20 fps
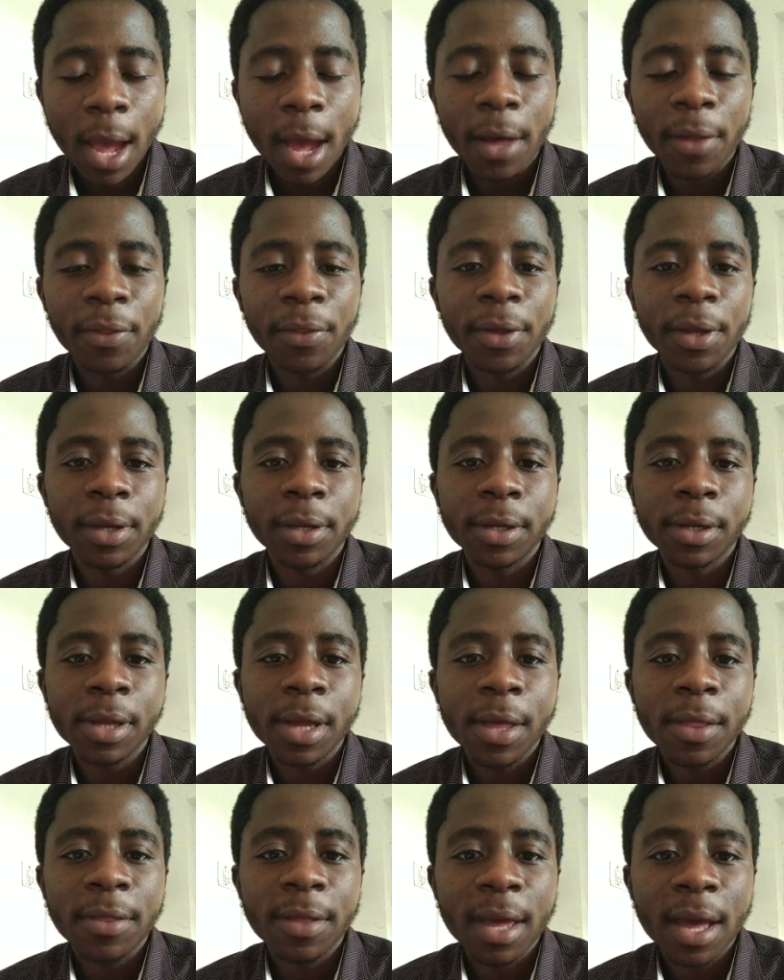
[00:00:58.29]
And
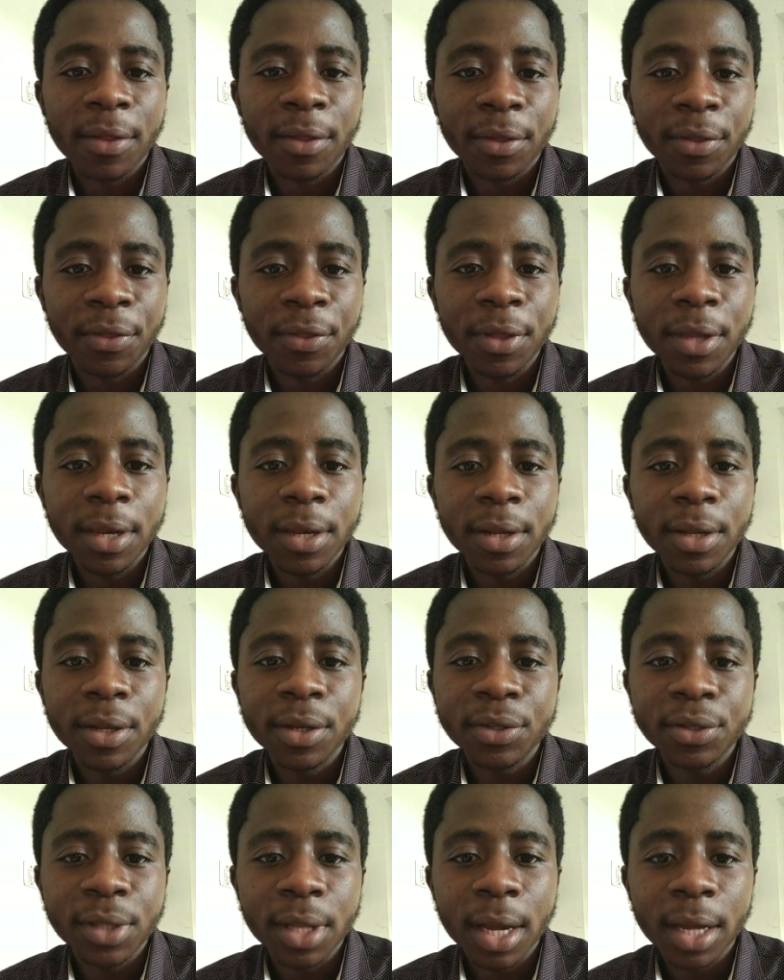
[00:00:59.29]
then the other thing
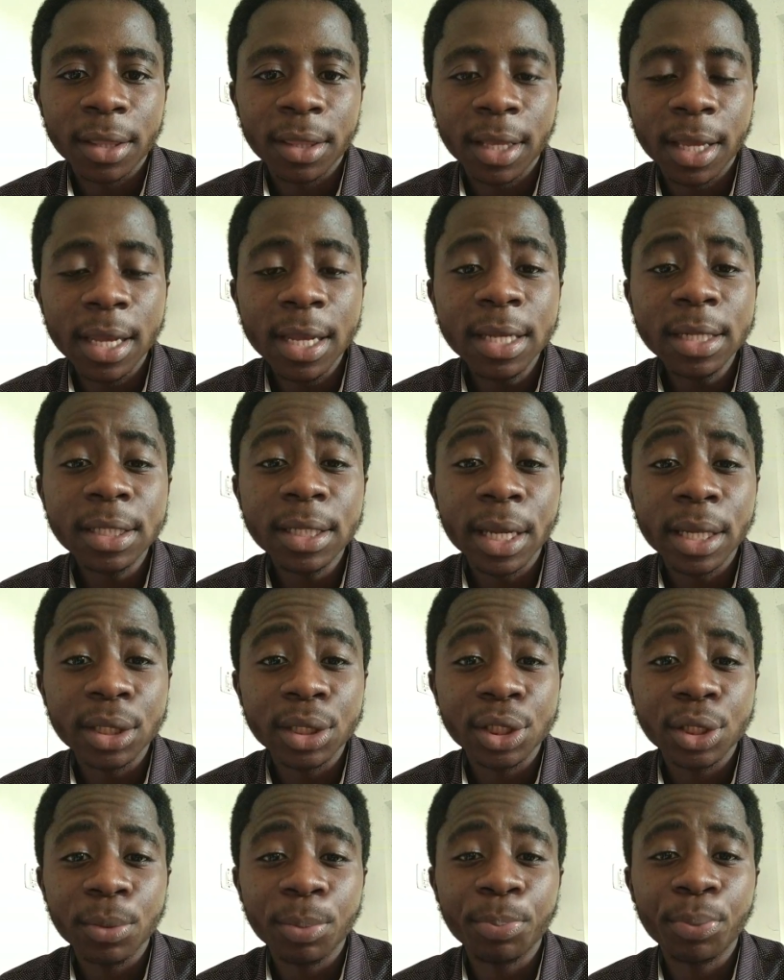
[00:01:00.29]
is that the
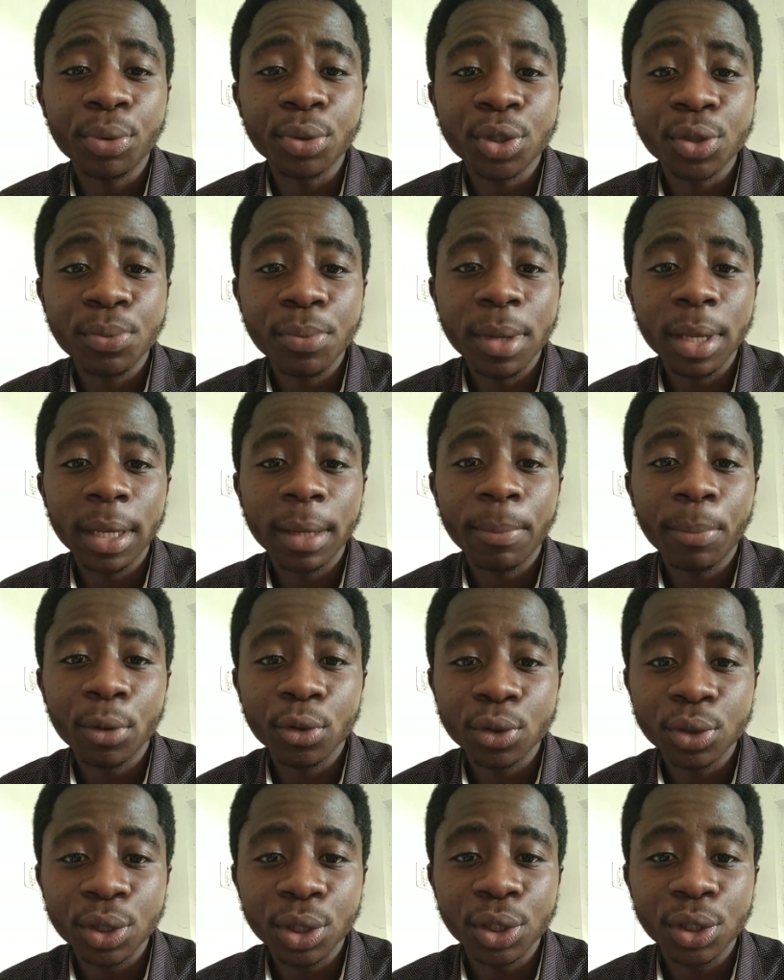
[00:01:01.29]
internship puts me in a
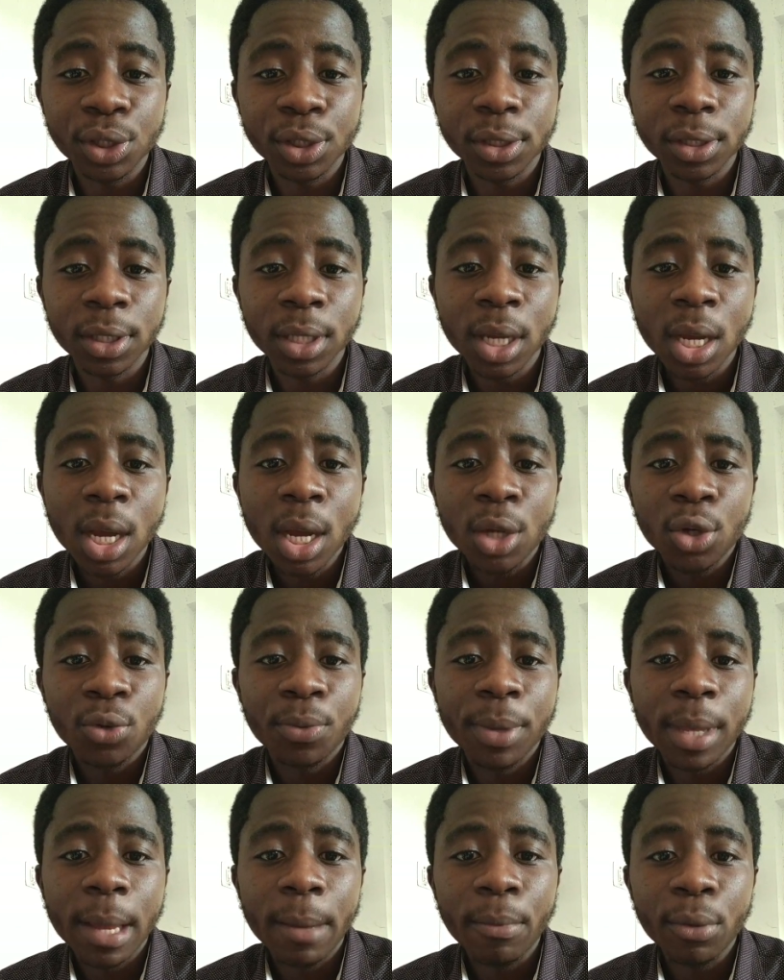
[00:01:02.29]
position
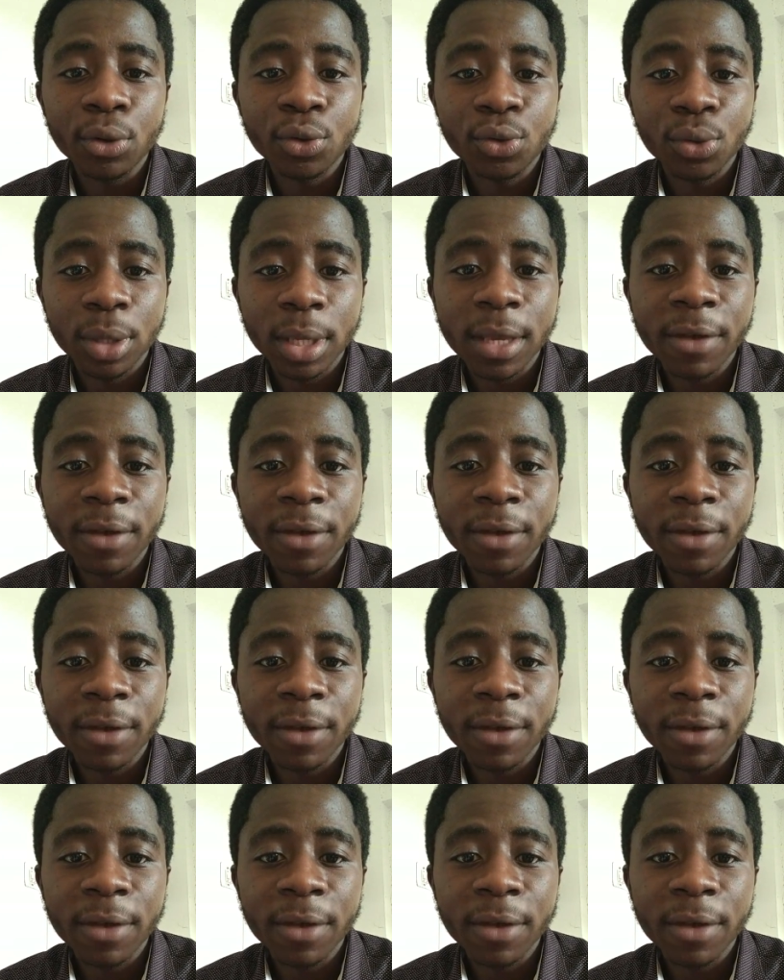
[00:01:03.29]
to be able to